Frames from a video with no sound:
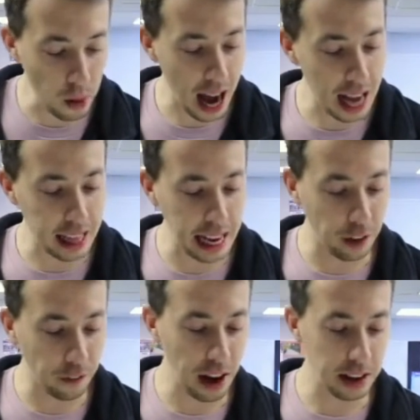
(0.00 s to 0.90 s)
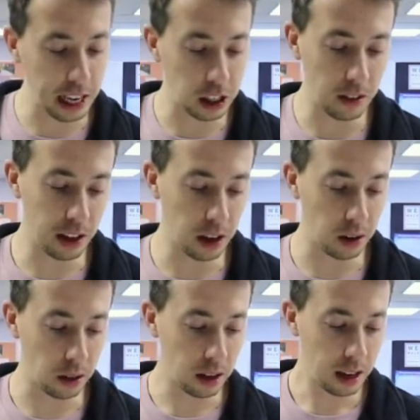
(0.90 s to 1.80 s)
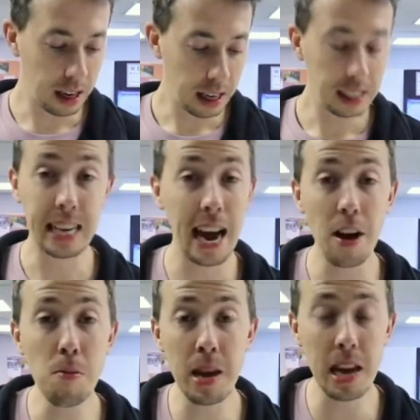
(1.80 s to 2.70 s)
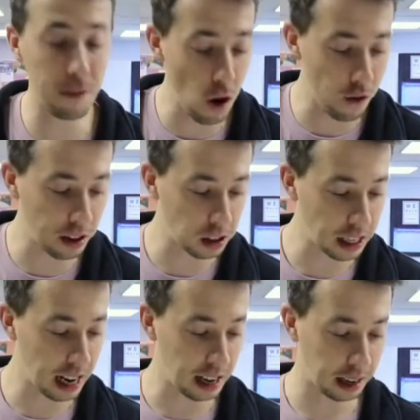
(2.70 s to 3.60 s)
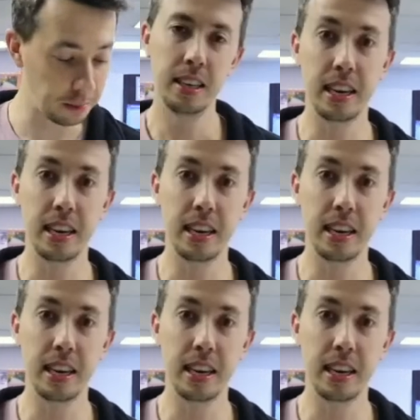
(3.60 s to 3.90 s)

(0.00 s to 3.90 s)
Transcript: I laid the foundation of the earth? Tell me if you have understanding.